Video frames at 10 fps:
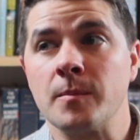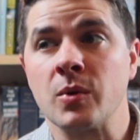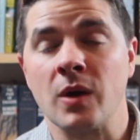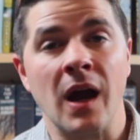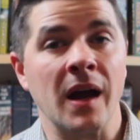
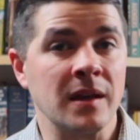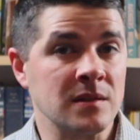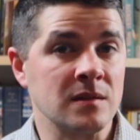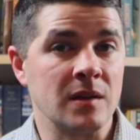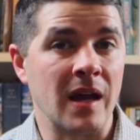
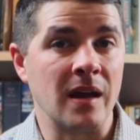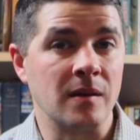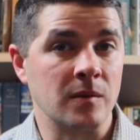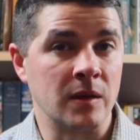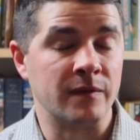prize
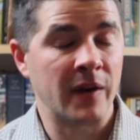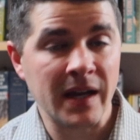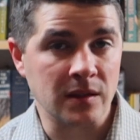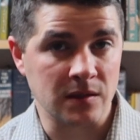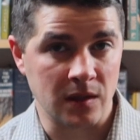
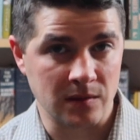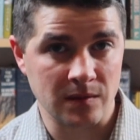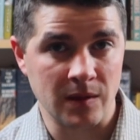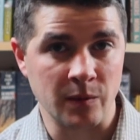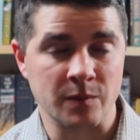
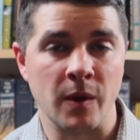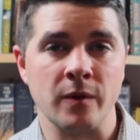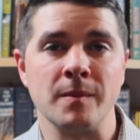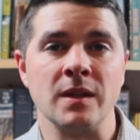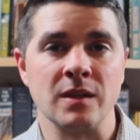frankincense. It was
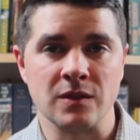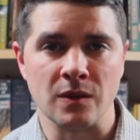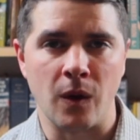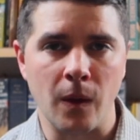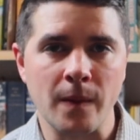both
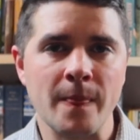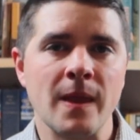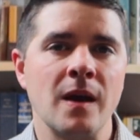medicinal.